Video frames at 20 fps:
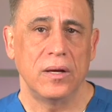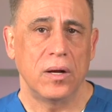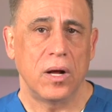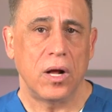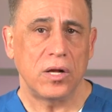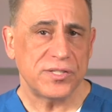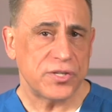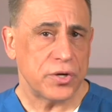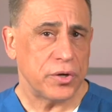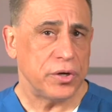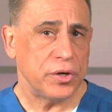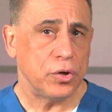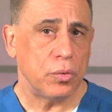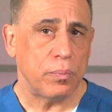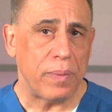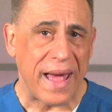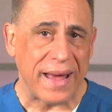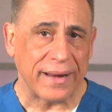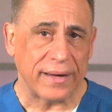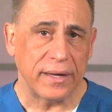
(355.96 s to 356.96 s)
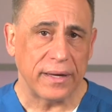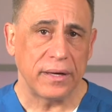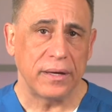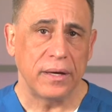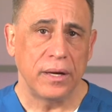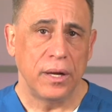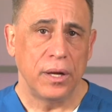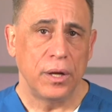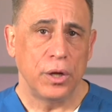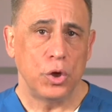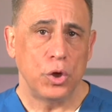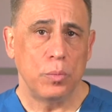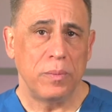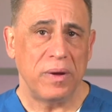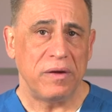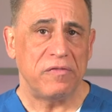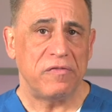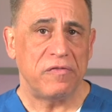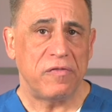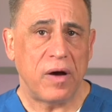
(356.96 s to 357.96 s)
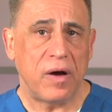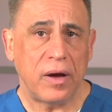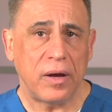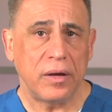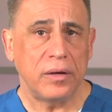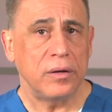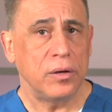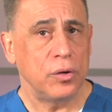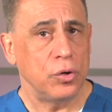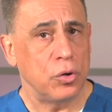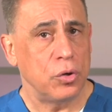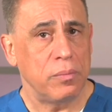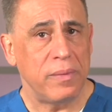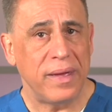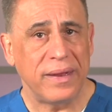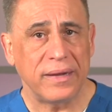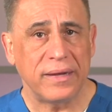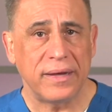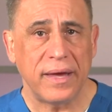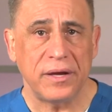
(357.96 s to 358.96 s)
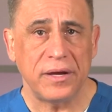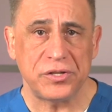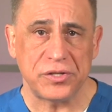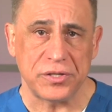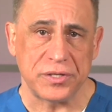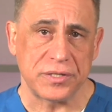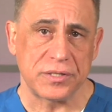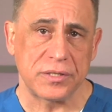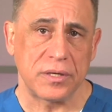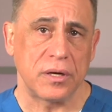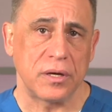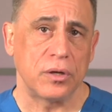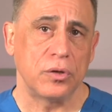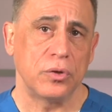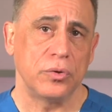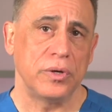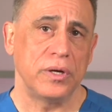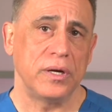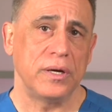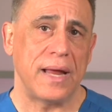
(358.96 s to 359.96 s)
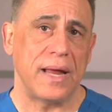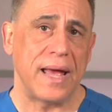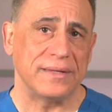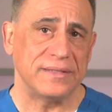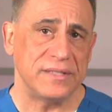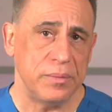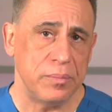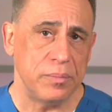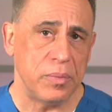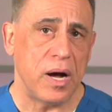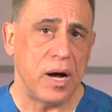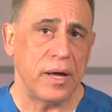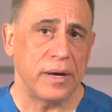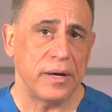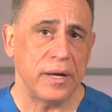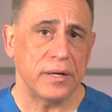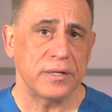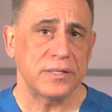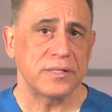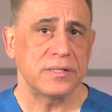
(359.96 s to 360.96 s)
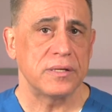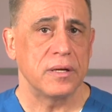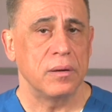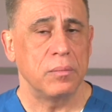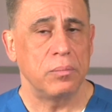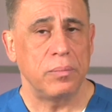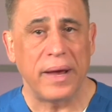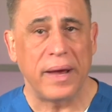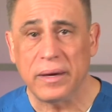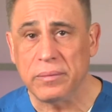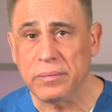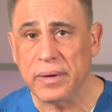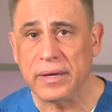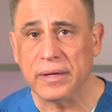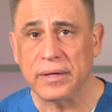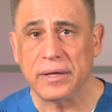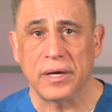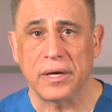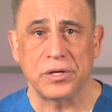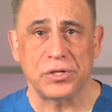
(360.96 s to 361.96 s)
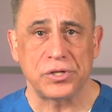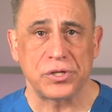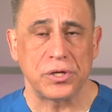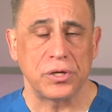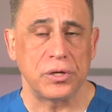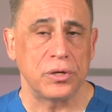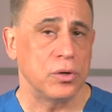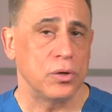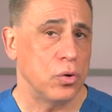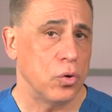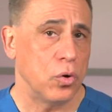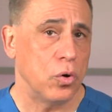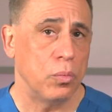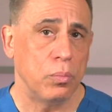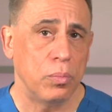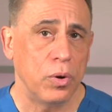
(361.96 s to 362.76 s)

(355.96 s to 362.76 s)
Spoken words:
Also in your packet, you may find your medications, including antibiotics, pain medication, or